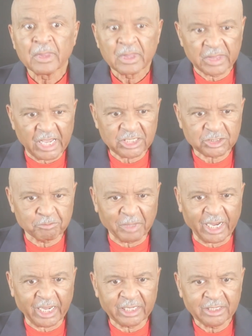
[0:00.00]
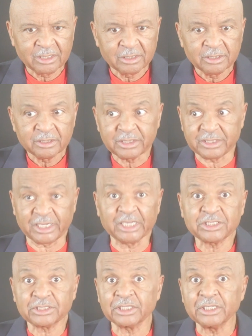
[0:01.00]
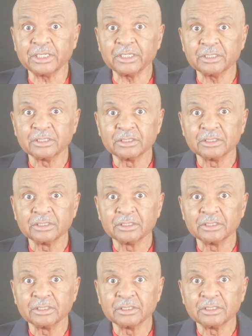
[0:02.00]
That's my destiny.